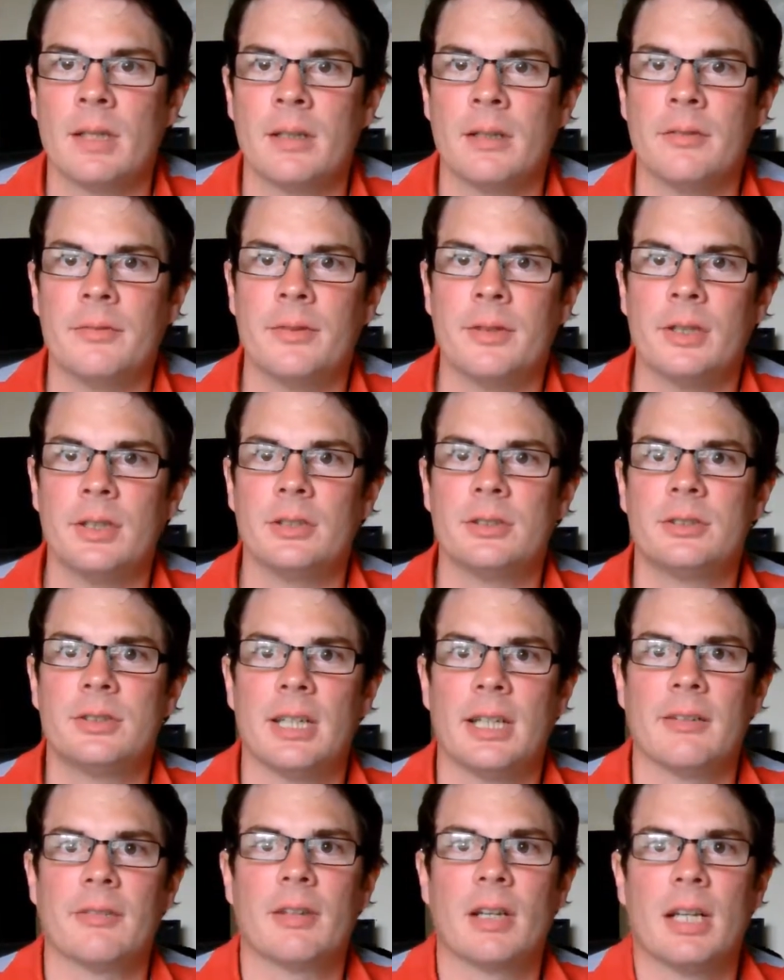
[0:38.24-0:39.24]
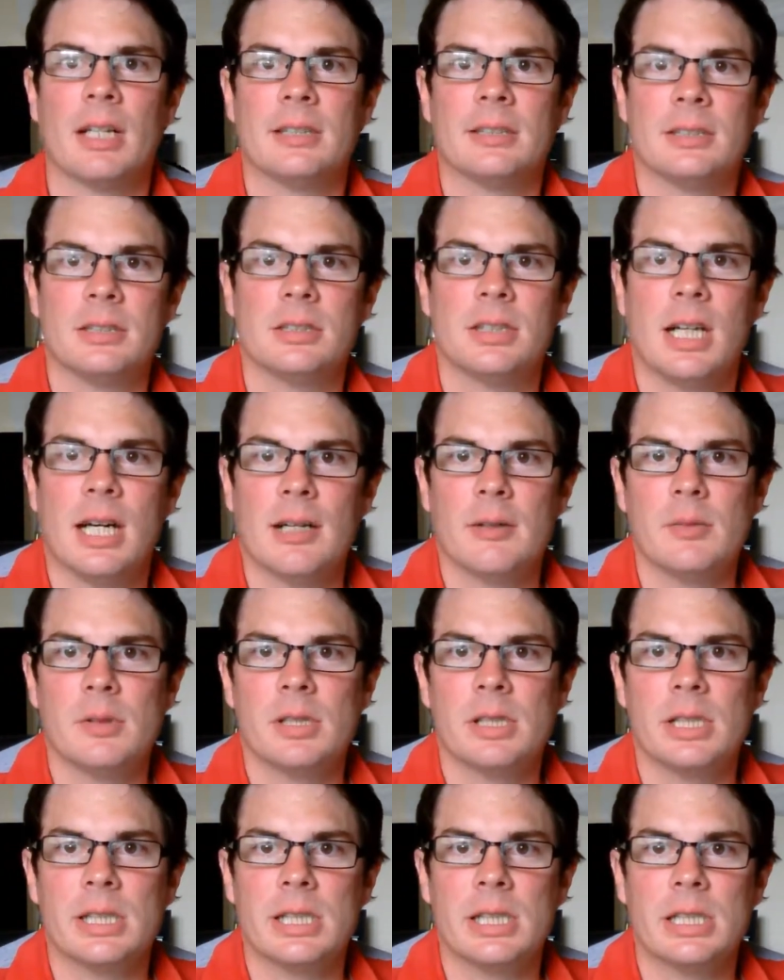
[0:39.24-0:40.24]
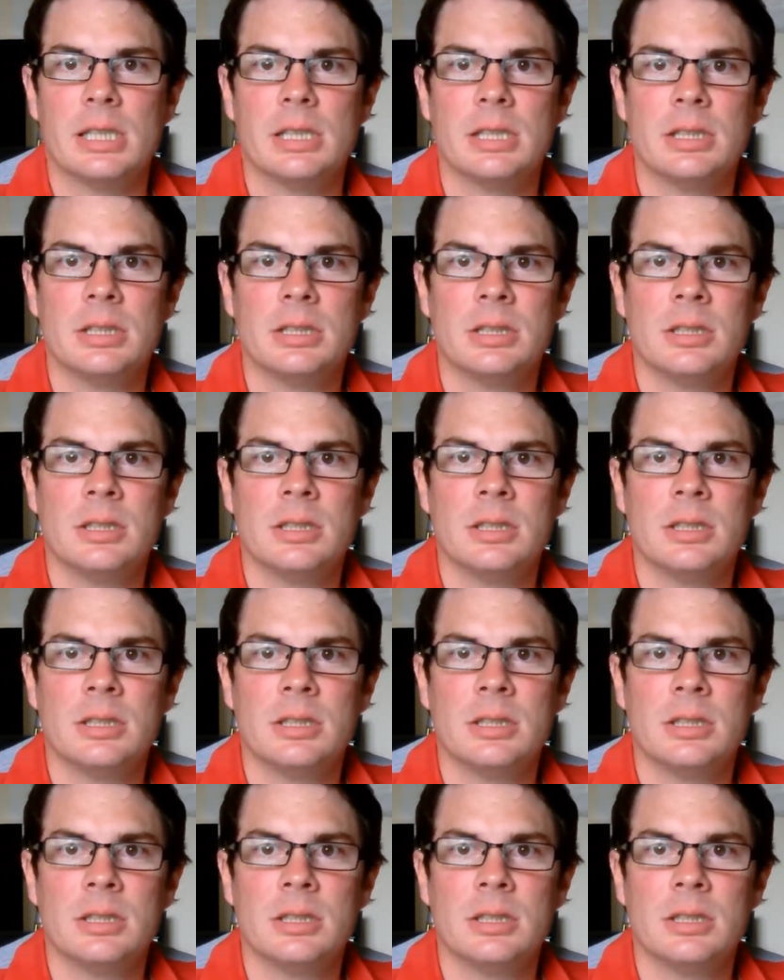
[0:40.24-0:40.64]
in the first set of classes that I was in,